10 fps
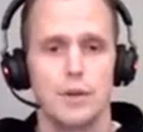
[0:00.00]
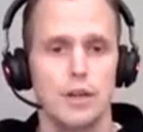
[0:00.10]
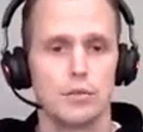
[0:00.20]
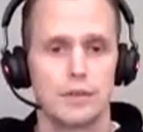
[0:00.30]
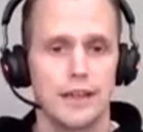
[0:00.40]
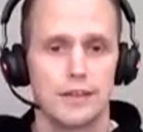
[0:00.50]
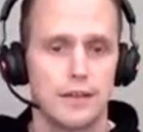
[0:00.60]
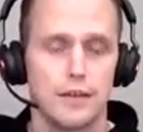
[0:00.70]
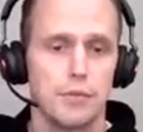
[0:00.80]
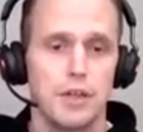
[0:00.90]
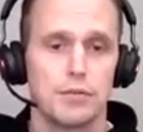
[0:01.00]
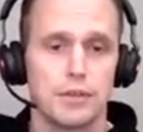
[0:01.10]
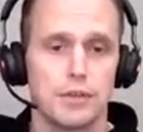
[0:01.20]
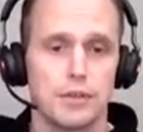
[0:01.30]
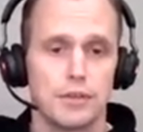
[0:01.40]
don't get
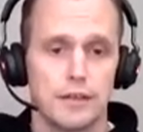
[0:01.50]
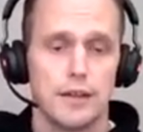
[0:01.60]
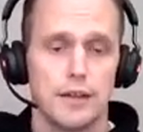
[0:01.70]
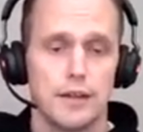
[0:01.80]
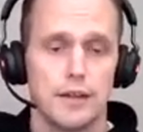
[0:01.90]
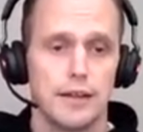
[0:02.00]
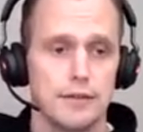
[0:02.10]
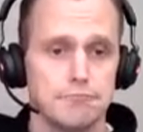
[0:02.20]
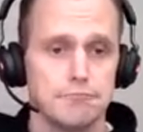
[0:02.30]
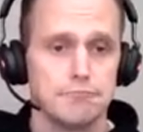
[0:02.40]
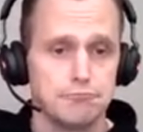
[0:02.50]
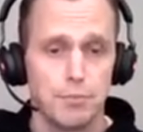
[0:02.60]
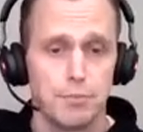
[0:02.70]
the